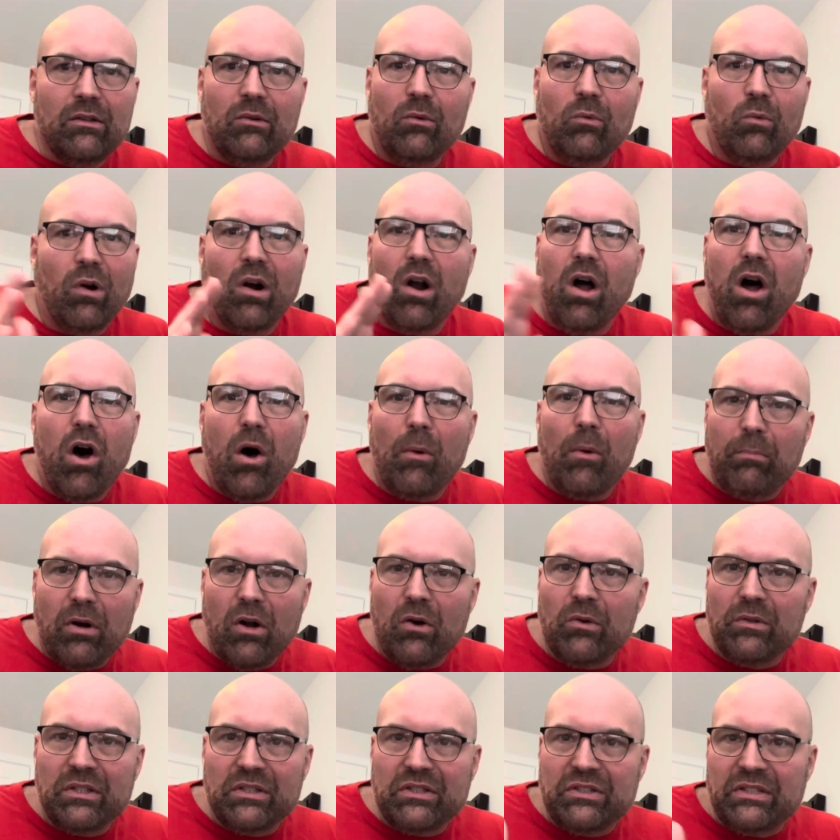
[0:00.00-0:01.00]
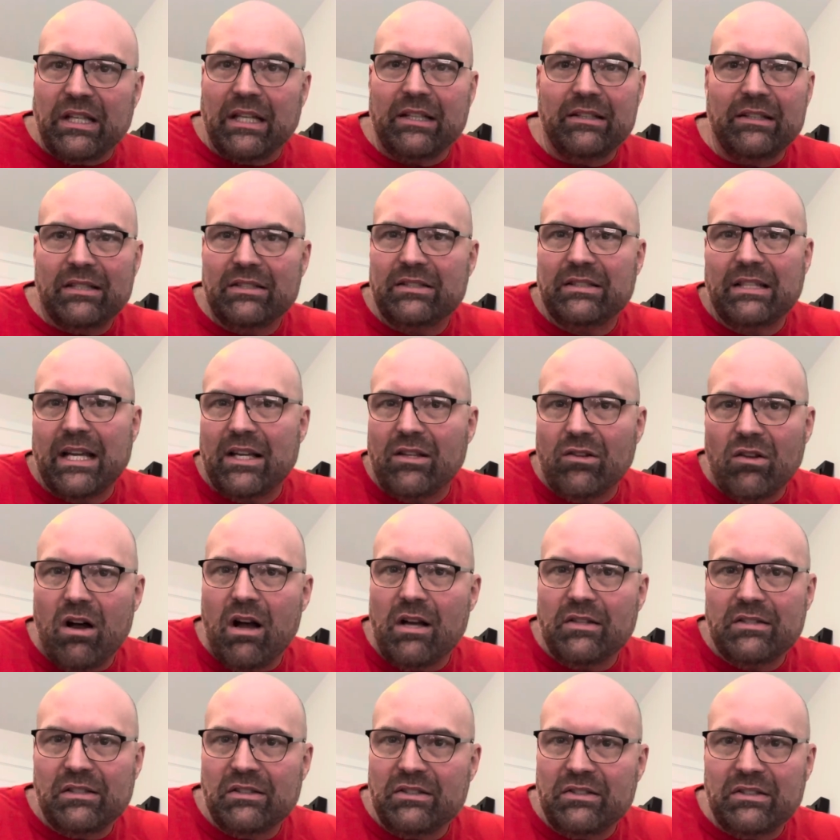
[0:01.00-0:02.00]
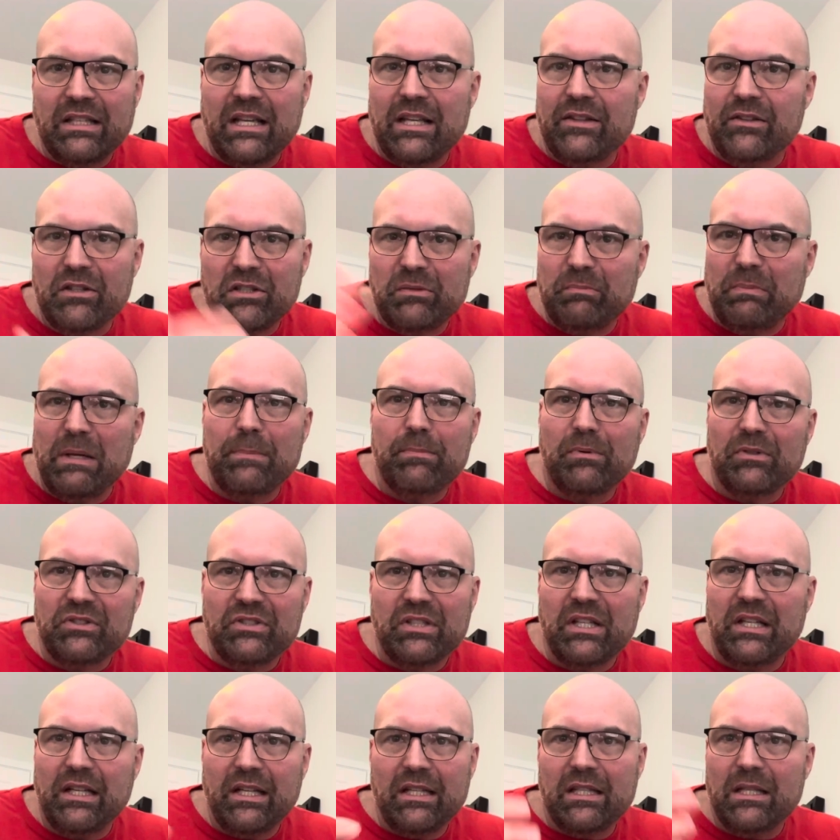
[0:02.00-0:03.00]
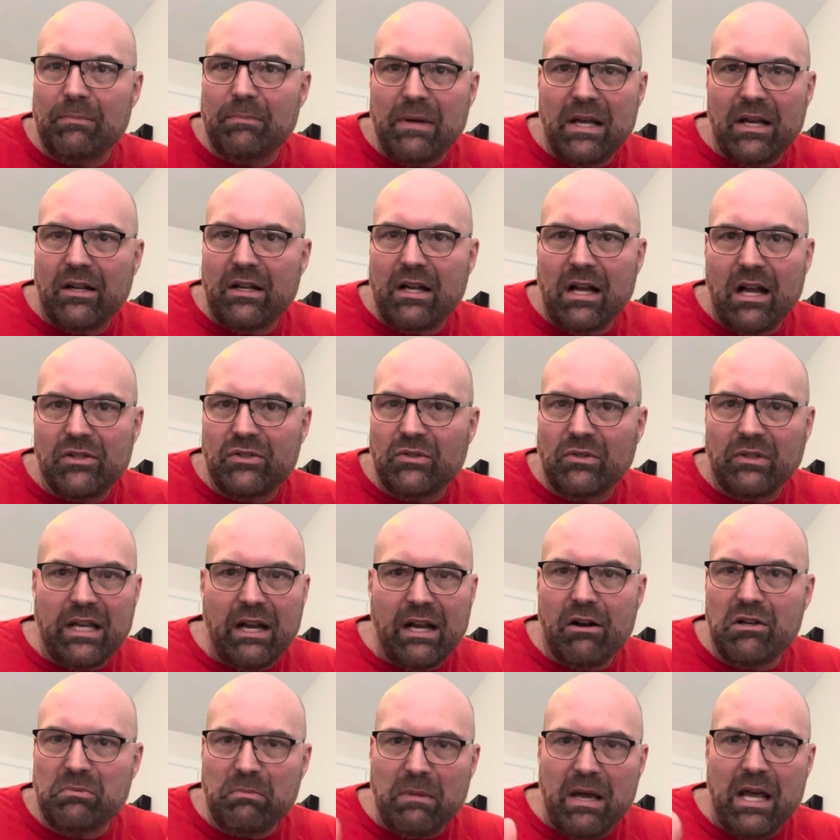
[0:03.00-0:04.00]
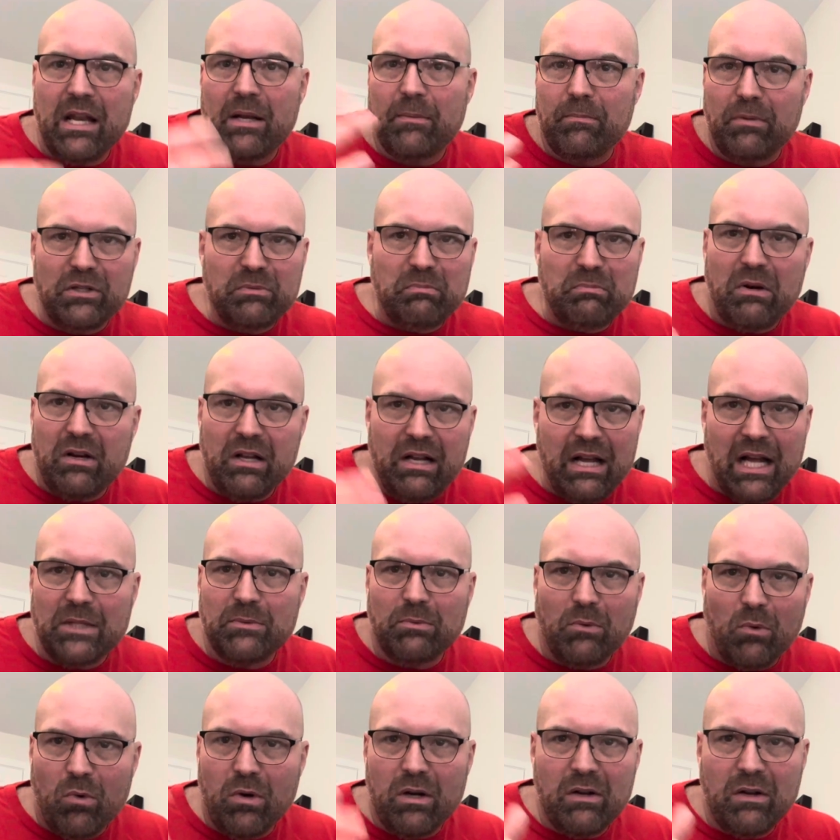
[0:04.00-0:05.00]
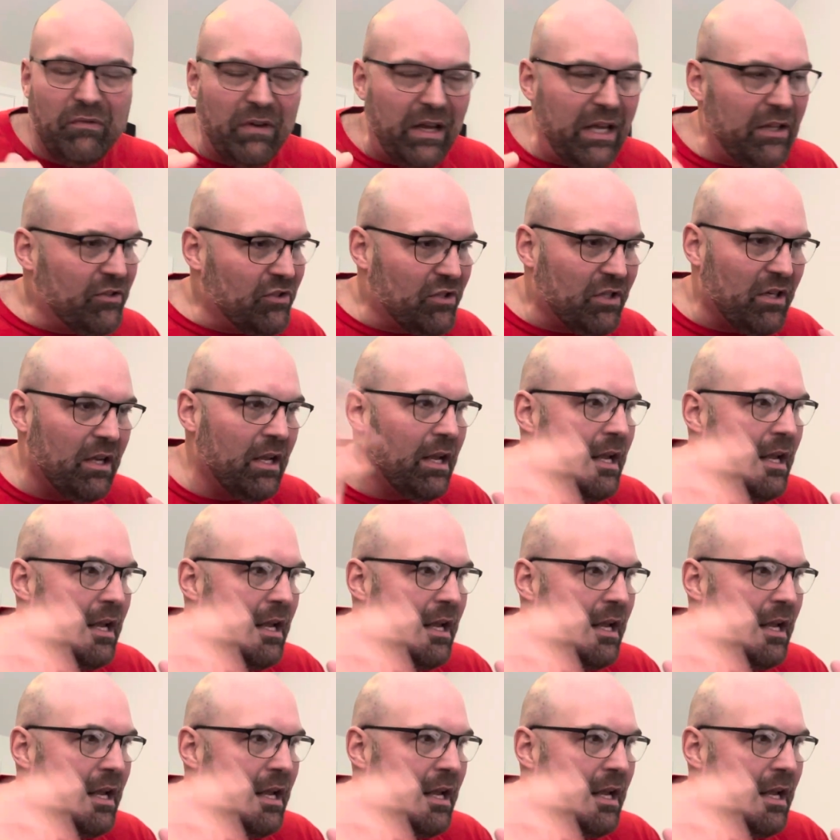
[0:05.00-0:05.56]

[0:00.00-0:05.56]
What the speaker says: We're all prone to sin. Just like Lawson sinned, there's people sinning in the Pentecostal, Charismatic, Prosperity Gospel, Word of Faith,